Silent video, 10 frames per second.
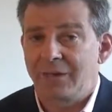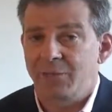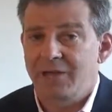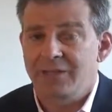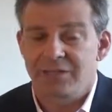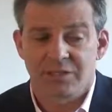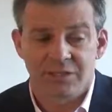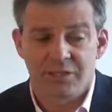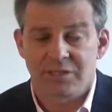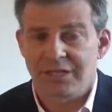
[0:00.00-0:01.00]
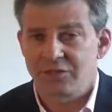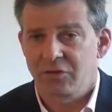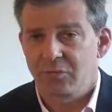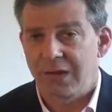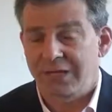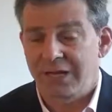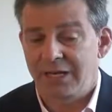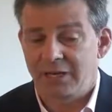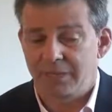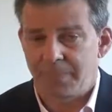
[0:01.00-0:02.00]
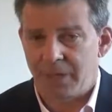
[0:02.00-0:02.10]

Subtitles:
because it's an electromagnetic